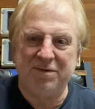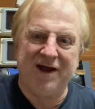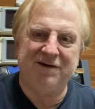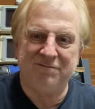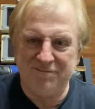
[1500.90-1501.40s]

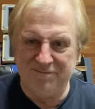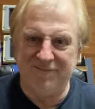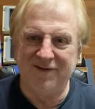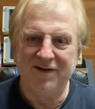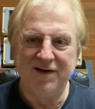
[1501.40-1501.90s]
paint,
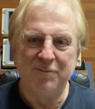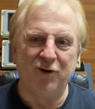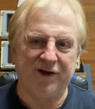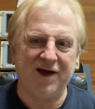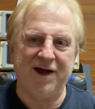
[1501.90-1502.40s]

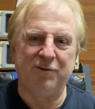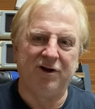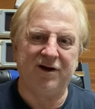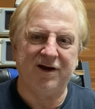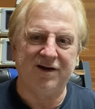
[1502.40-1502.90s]
put a cable
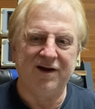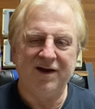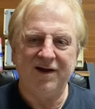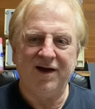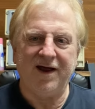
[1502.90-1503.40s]
on it,
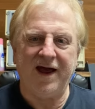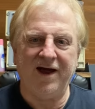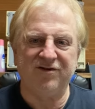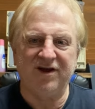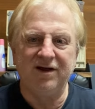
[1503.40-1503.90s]

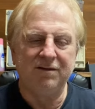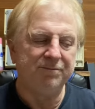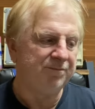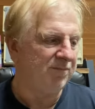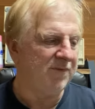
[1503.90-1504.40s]
housing.
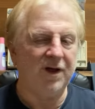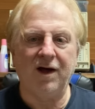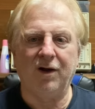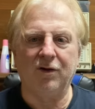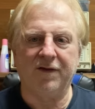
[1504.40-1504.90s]

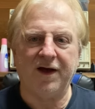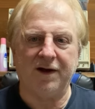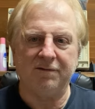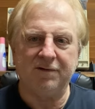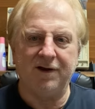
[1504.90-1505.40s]
Oh, look at
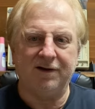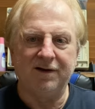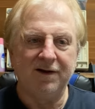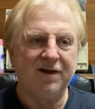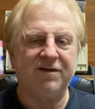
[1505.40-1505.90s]
that.
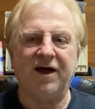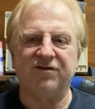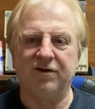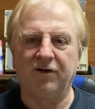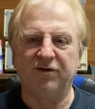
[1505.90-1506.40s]

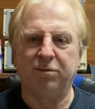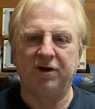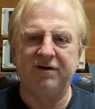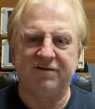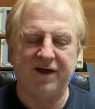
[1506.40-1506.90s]
$1,000,
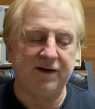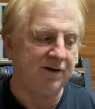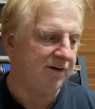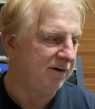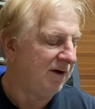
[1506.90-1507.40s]
please. Thank
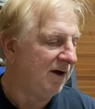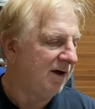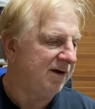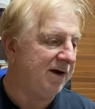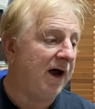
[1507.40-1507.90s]
you.
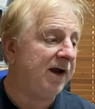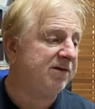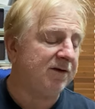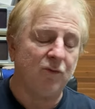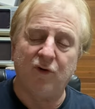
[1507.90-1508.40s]
No,
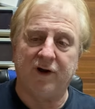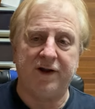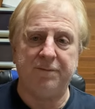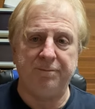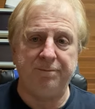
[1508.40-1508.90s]
it's
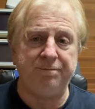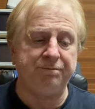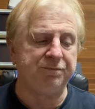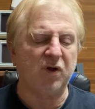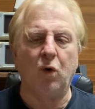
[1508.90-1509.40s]
really
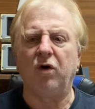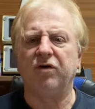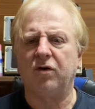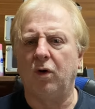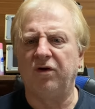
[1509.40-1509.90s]

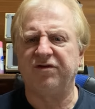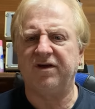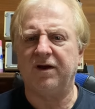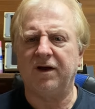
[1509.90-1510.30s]
coils.